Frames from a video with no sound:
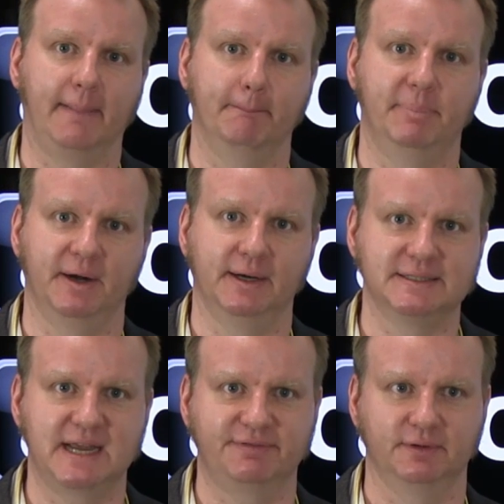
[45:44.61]
But it is
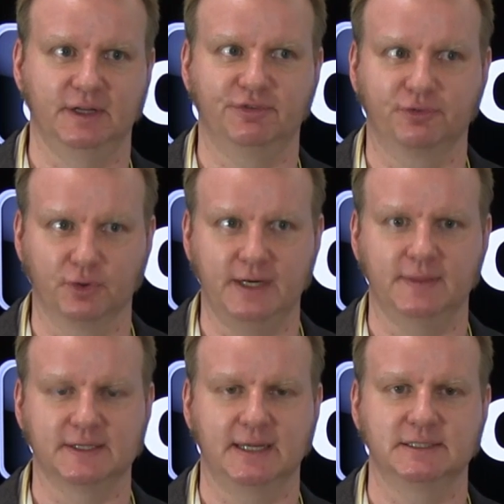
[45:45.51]
definitely free in
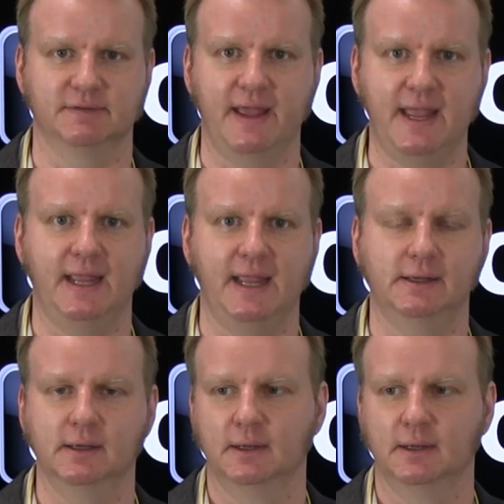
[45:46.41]
the sense of, hey,